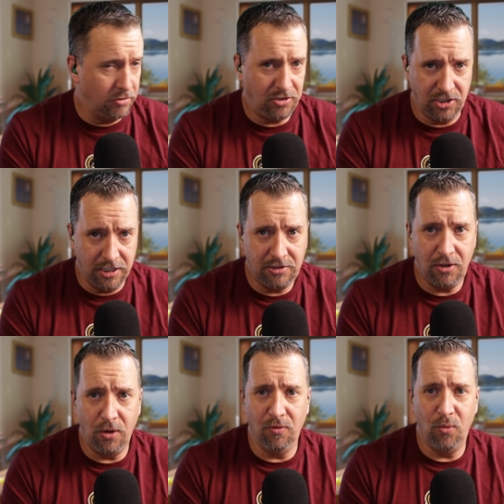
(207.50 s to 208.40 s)
or six
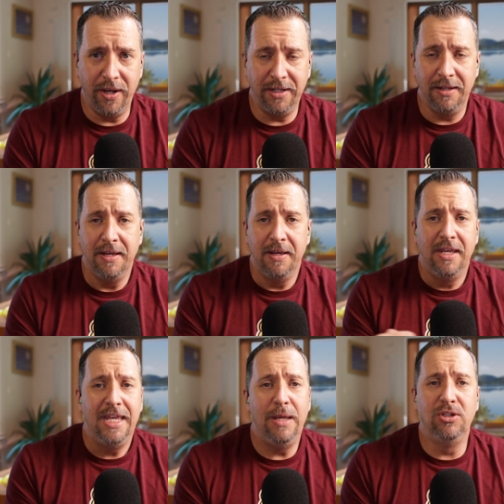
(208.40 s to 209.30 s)
overweight.
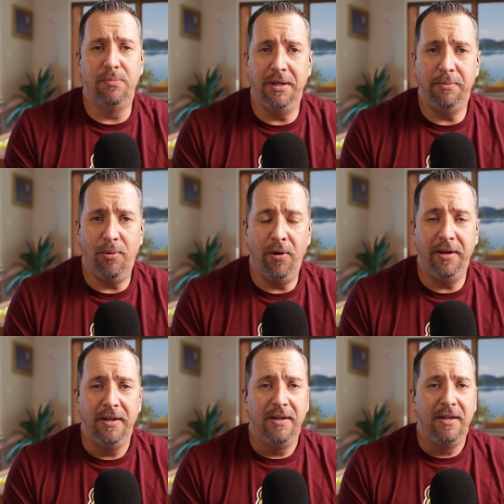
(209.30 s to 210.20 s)
He was a big
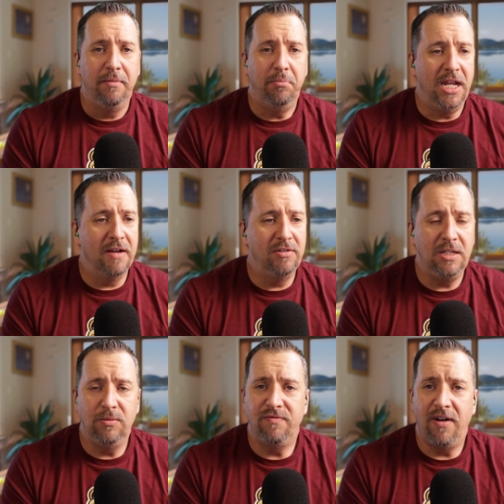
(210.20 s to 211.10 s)
boy, but
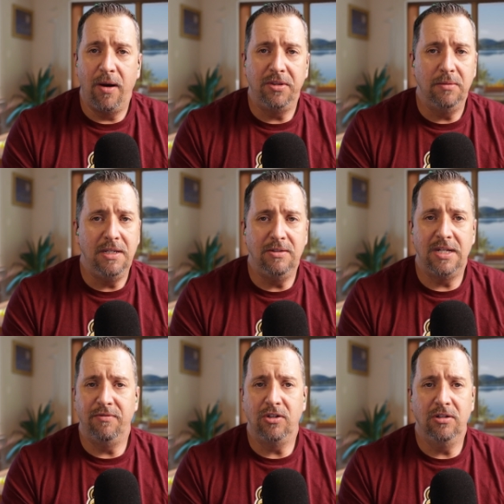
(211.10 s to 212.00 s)
everything was fine with him. He was
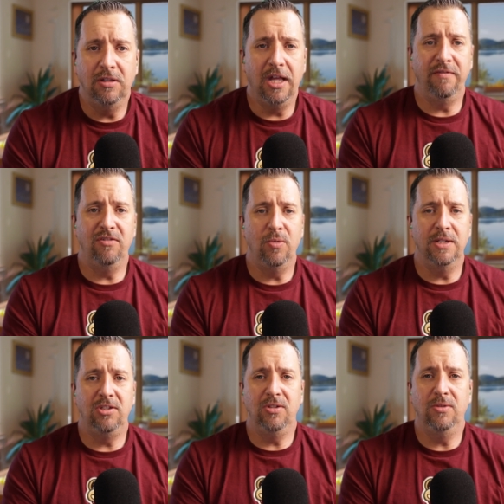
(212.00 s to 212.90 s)
having a good life, no
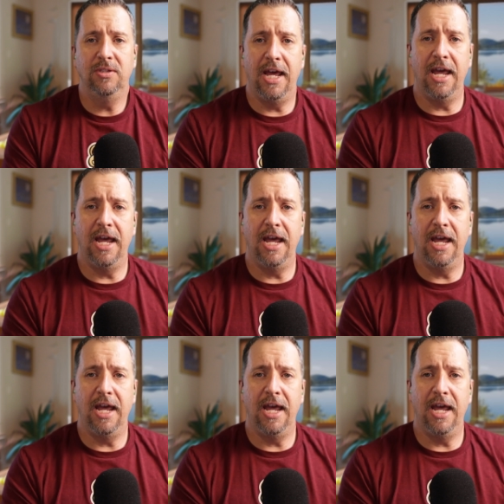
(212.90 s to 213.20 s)
issues.